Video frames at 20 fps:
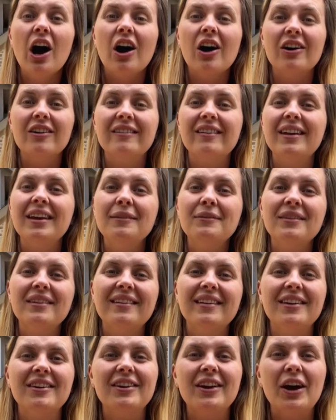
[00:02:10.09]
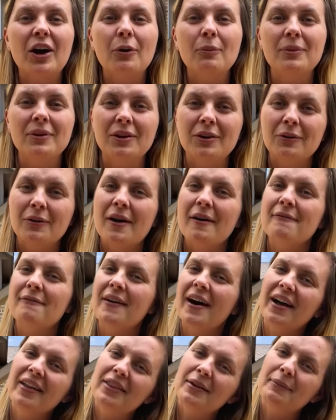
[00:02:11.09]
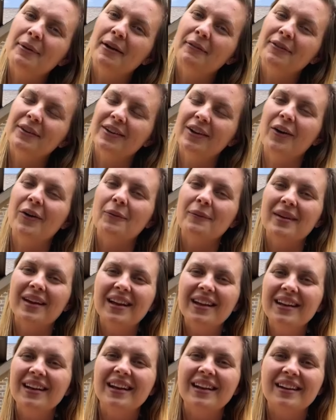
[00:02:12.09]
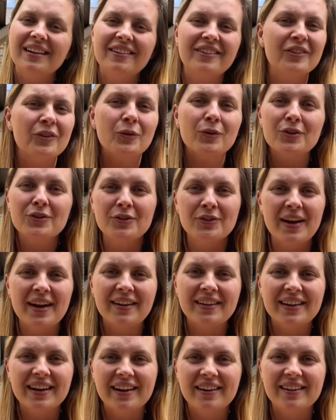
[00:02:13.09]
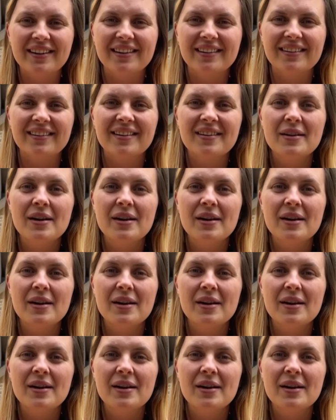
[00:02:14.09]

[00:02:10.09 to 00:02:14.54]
Our team is here to help you find the perfect home in Ennis or surrounding areas.